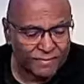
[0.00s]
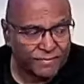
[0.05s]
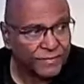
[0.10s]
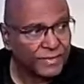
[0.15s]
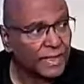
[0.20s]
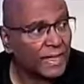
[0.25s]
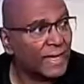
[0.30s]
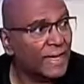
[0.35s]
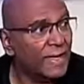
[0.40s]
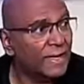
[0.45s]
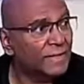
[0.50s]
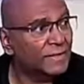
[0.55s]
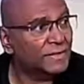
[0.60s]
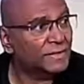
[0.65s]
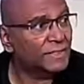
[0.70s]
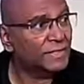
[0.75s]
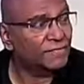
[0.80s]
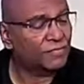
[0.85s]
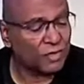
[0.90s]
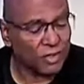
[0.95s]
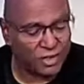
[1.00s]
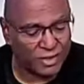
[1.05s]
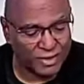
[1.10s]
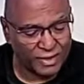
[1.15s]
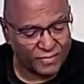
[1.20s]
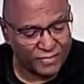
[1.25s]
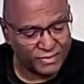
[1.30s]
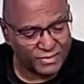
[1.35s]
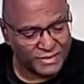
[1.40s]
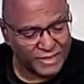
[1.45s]
And I've got
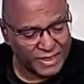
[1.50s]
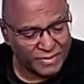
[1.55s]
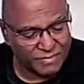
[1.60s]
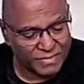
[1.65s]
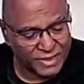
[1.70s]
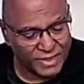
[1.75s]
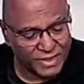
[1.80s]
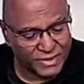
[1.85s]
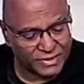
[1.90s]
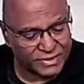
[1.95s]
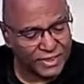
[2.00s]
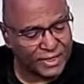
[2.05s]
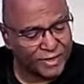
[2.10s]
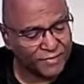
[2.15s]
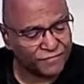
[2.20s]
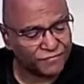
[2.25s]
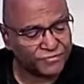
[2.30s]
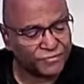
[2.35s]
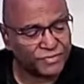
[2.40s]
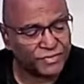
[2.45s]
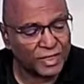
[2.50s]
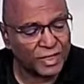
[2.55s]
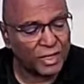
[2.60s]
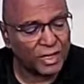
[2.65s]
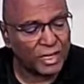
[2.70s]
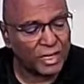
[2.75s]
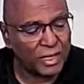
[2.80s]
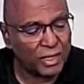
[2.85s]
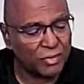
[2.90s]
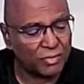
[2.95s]
another 10 minutes left.
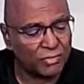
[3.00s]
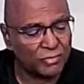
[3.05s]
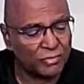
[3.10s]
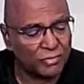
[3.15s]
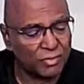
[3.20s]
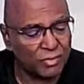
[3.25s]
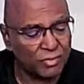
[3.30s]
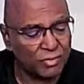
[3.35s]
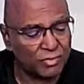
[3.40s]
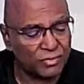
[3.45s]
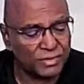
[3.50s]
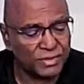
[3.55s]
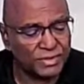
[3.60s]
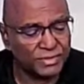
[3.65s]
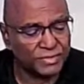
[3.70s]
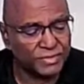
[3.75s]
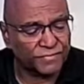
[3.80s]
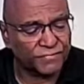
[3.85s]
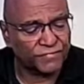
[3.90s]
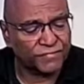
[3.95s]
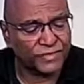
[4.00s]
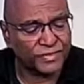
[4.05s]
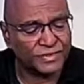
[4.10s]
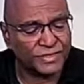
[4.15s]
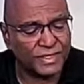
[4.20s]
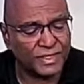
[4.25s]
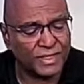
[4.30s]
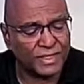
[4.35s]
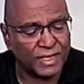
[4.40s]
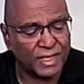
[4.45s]
How long does the
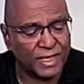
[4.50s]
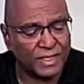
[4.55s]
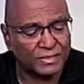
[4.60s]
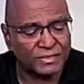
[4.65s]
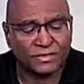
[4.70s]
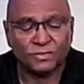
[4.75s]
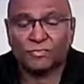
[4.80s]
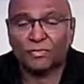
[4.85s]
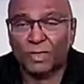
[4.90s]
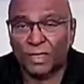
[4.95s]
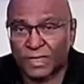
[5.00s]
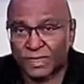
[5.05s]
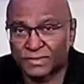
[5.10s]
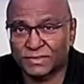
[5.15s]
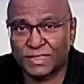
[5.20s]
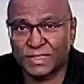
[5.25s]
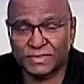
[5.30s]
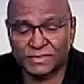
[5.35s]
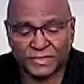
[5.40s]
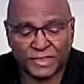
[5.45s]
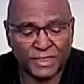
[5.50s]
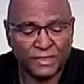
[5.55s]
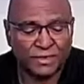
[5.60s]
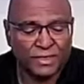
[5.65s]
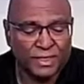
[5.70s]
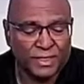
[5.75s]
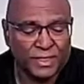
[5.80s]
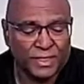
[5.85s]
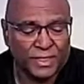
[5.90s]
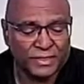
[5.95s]
freezing last? Well, as I said,
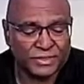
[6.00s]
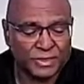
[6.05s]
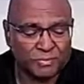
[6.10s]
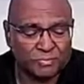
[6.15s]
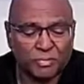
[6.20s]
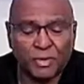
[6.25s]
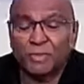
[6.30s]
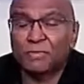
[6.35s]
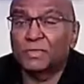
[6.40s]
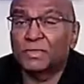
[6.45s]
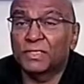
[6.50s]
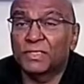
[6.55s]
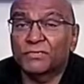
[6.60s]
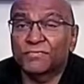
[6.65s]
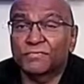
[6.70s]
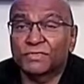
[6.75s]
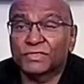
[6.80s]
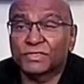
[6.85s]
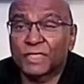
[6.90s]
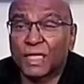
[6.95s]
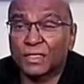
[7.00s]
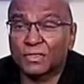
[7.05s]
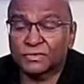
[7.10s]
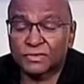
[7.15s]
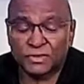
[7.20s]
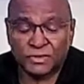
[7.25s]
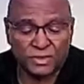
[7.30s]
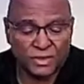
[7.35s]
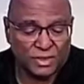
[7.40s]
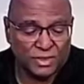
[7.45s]
it's a permanent
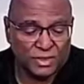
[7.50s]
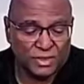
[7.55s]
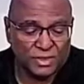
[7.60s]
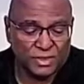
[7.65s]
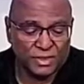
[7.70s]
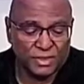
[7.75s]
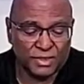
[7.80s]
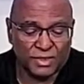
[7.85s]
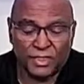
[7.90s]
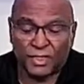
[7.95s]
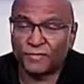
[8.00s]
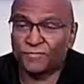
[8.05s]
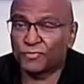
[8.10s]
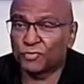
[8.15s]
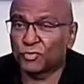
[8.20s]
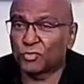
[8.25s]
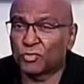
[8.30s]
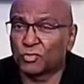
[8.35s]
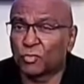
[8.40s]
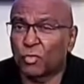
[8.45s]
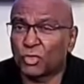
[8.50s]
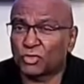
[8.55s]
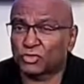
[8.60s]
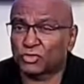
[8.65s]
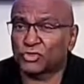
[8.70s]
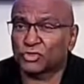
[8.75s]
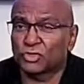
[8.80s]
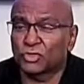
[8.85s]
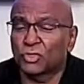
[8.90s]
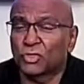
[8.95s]
result. If you
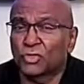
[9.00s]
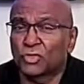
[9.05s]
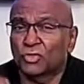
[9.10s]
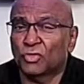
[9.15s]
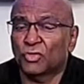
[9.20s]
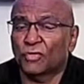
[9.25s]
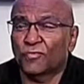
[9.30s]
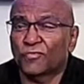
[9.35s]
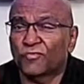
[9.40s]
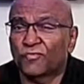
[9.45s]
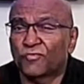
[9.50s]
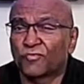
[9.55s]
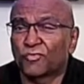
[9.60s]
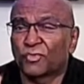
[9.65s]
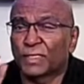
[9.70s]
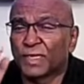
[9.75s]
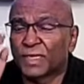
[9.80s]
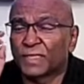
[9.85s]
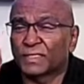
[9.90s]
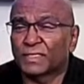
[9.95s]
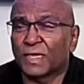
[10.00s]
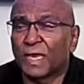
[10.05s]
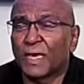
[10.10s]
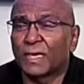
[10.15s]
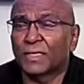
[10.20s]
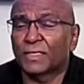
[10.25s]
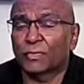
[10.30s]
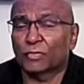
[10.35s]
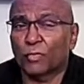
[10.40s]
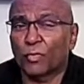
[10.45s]
watch your food and
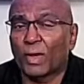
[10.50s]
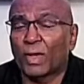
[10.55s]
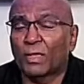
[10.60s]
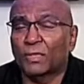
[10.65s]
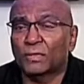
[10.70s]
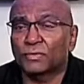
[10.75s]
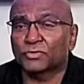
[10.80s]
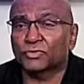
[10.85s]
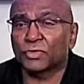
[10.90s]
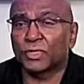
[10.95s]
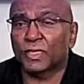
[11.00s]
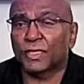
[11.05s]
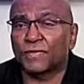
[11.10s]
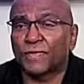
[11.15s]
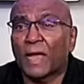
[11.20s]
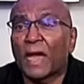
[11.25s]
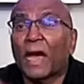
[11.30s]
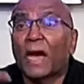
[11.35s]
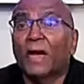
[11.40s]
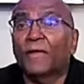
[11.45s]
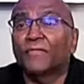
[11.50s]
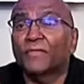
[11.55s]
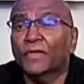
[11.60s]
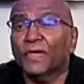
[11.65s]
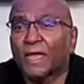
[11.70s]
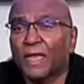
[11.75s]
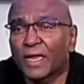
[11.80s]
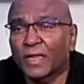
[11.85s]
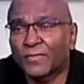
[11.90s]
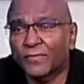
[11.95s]
diet well, so that the other
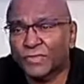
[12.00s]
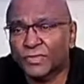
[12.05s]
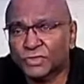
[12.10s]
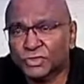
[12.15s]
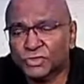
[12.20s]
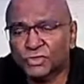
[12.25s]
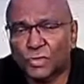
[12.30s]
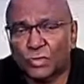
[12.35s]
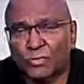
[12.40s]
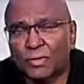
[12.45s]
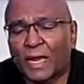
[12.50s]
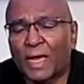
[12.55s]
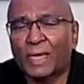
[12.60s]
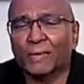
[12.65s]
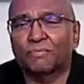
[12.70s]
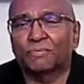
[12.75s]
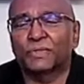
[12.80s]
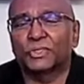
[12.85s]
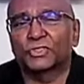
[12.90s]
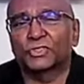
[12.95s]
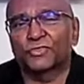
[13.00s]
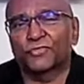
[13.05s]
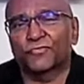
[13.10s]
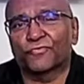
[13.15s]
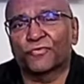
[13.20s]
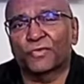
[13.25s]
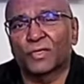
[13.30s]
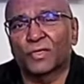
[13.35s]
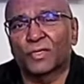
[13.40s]
areas don't hypertrophy.